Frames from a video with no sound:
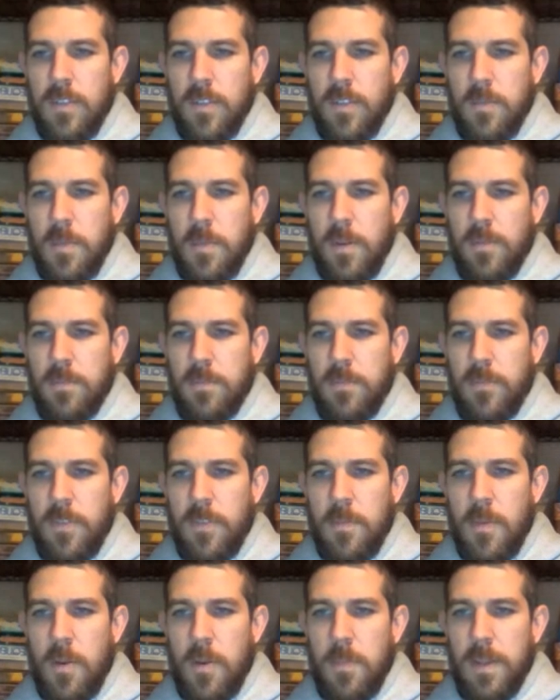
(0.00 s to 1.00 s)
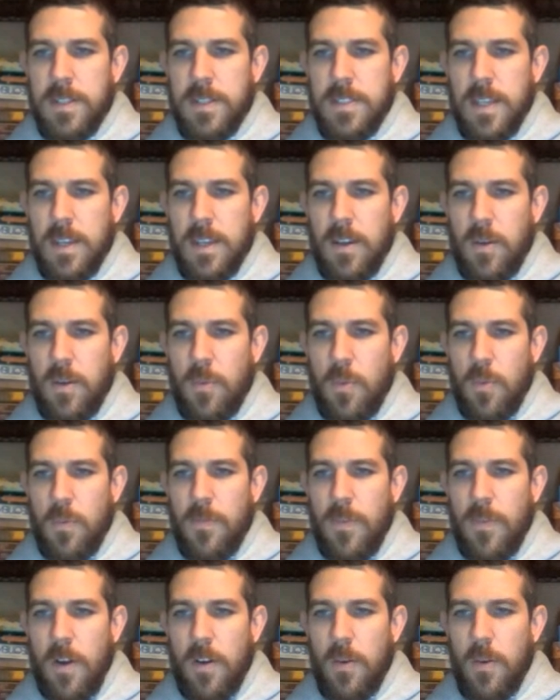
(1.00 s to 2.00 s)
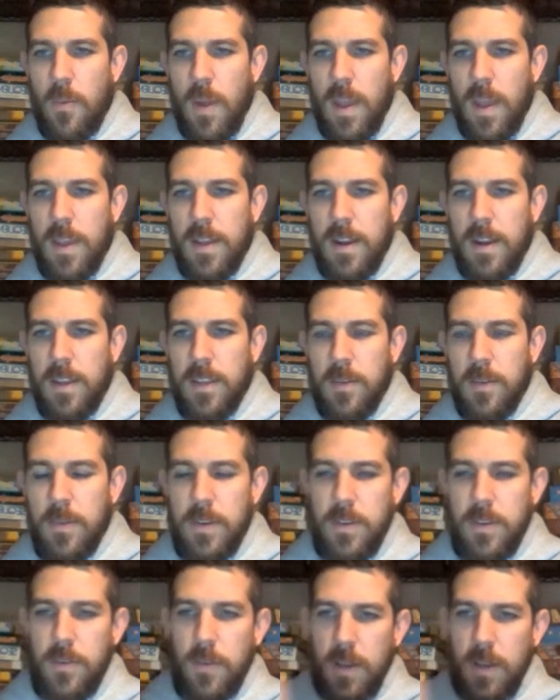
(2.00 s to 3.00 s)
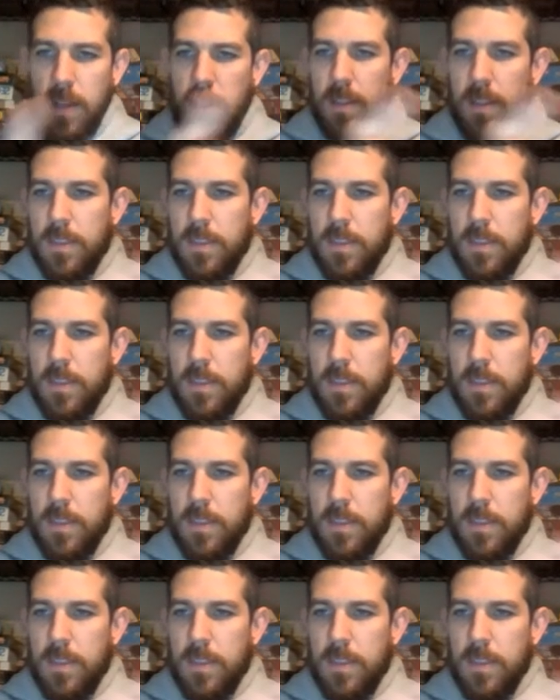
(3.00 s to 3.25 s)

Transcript: remote means like far away, kind of like when you